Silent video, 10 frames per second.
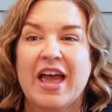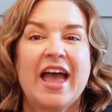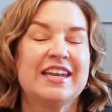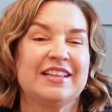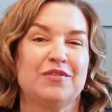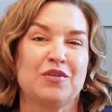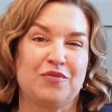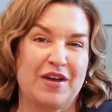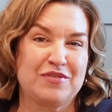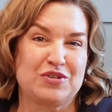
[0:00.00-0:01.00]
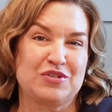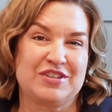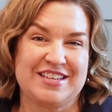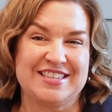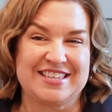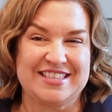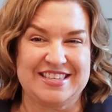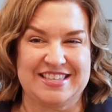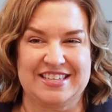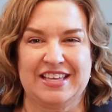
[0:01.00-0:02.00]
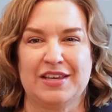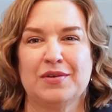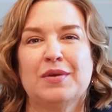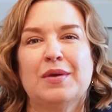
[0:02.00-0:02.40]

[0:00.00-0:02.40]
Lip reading: and deliver 5-star stays consistently.